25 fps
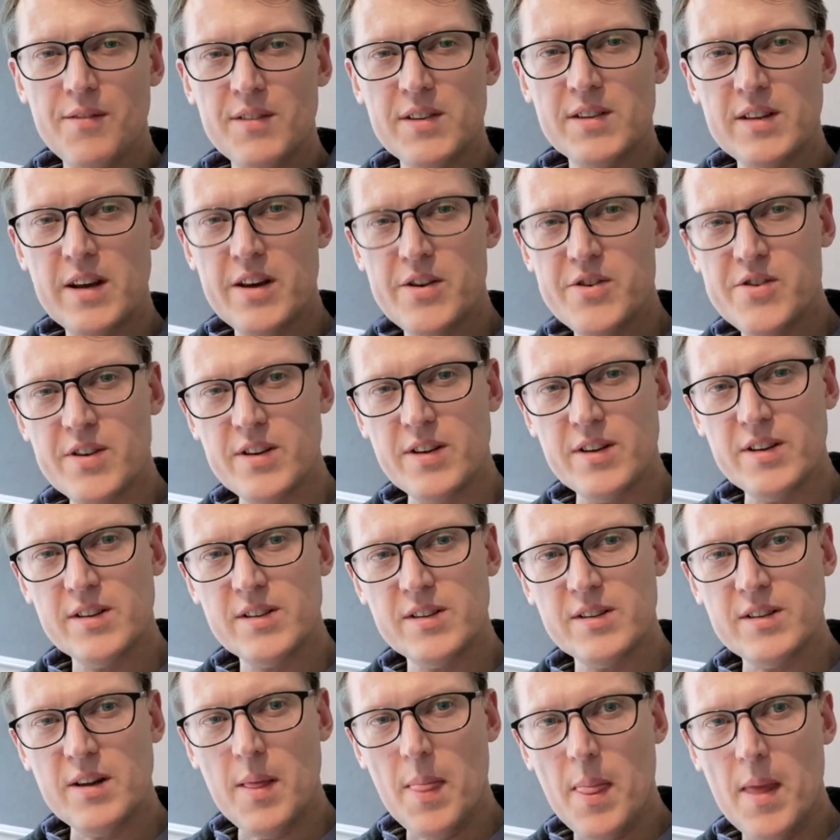
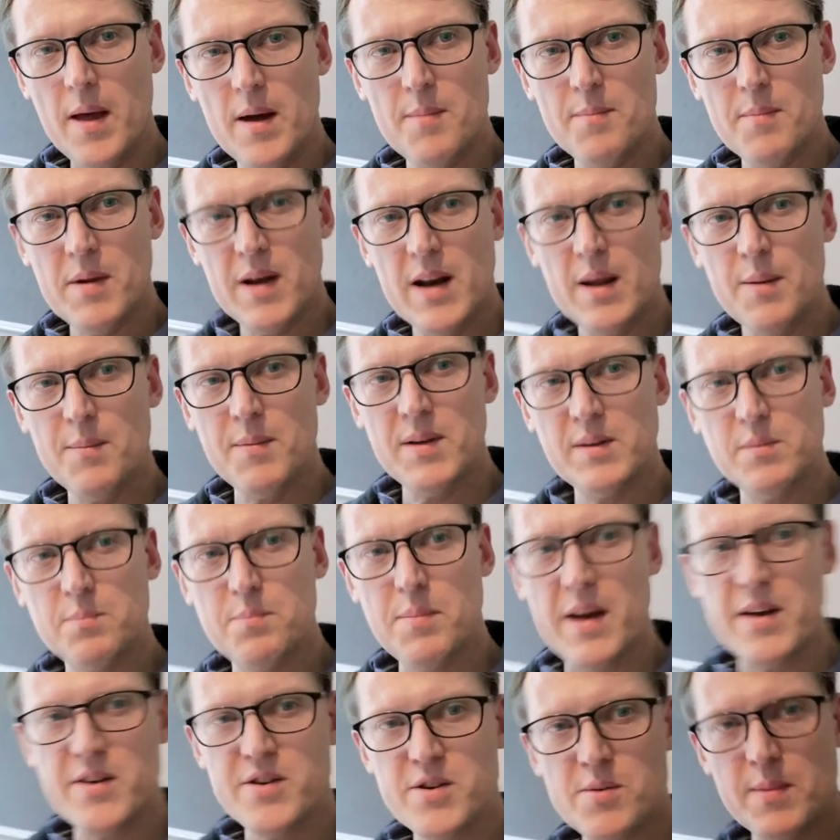Conversations. My name is
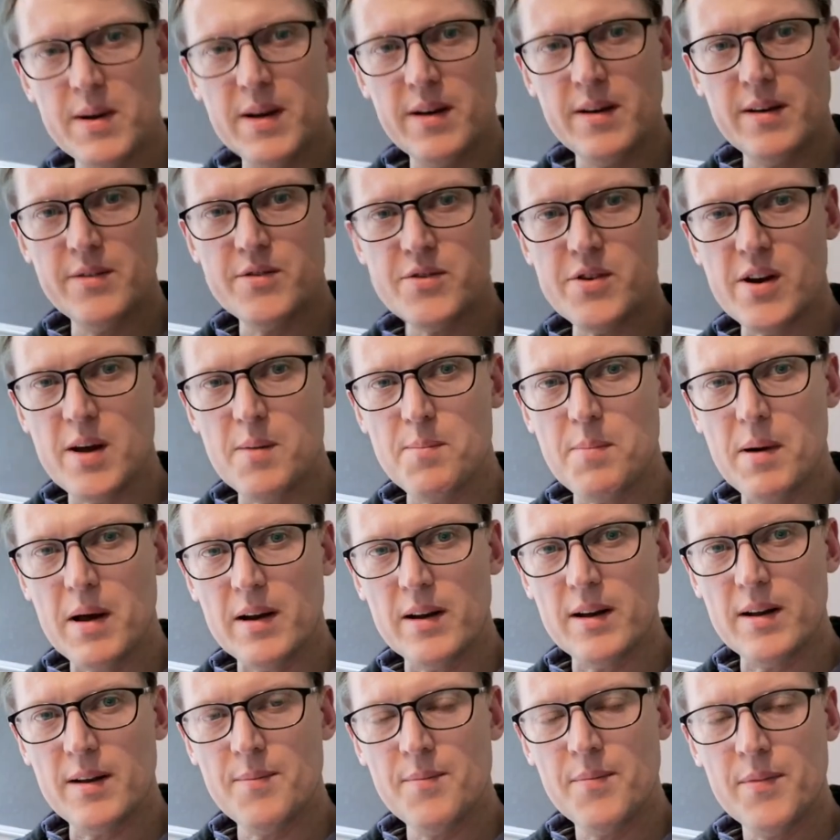Benjamin J
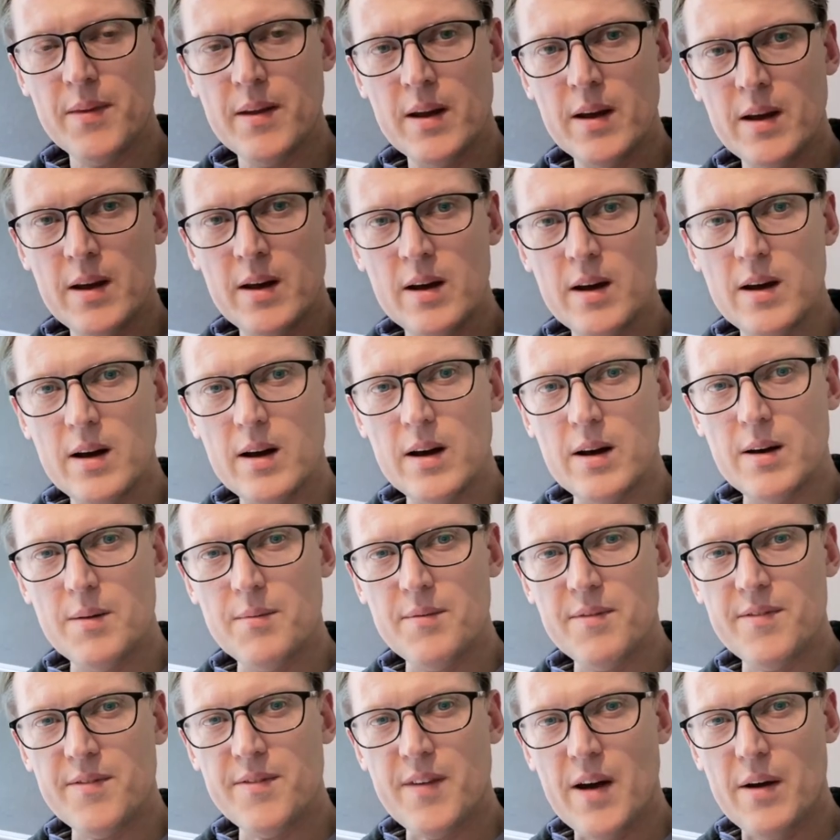Butler. I'm
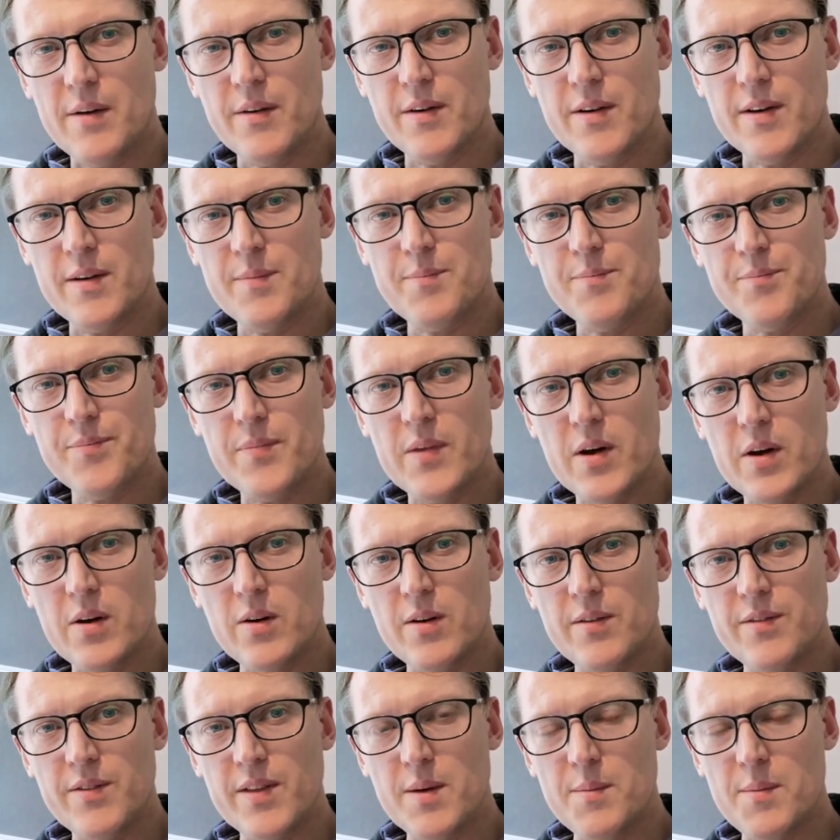founder
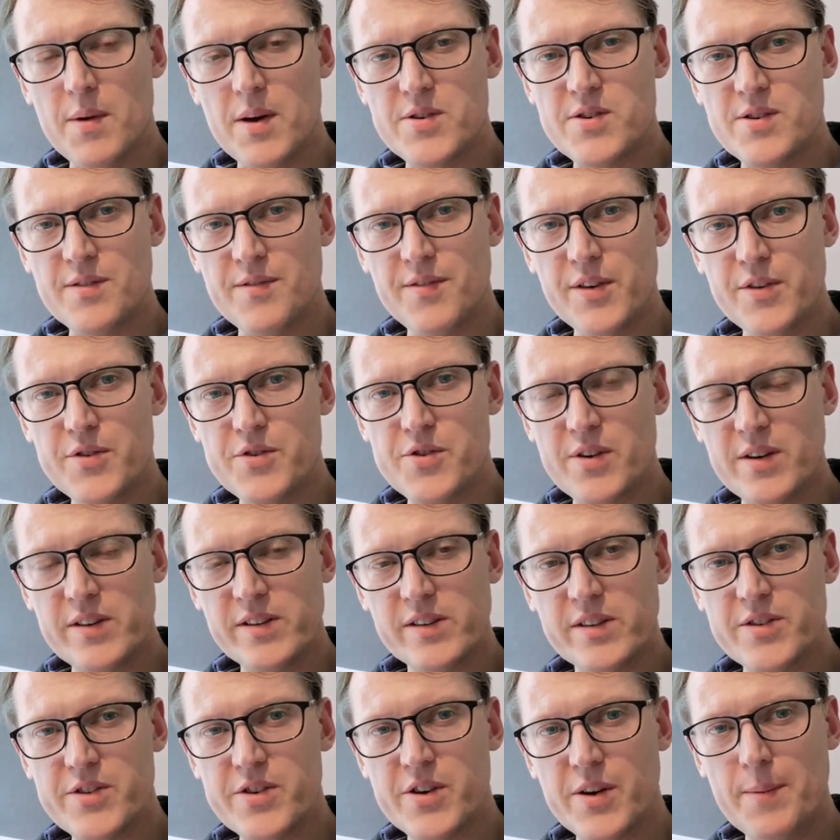of the Emerging Future
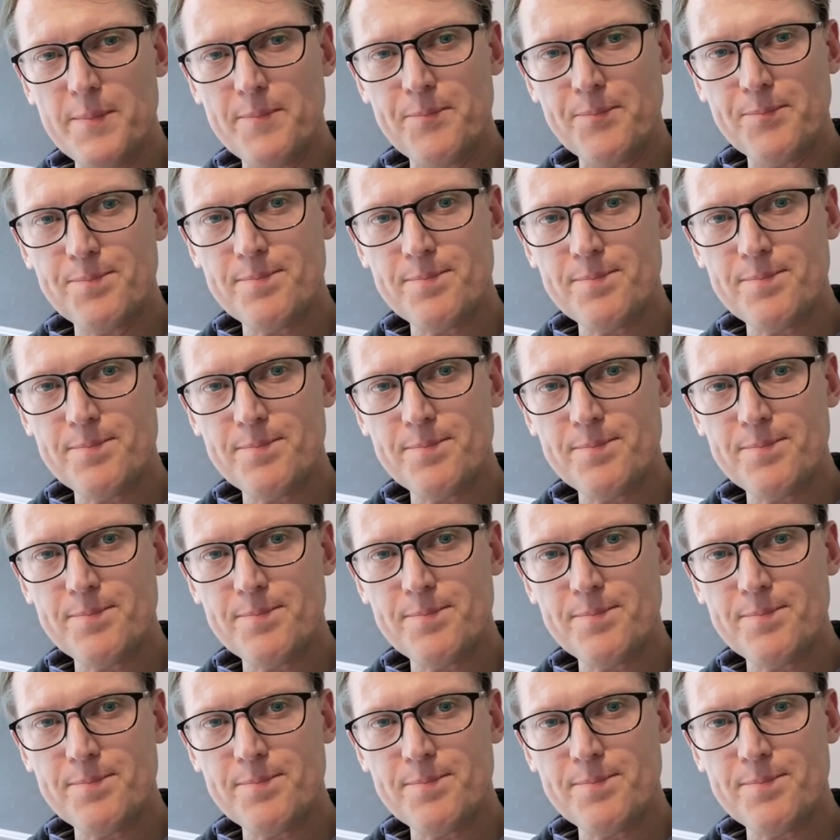Institute.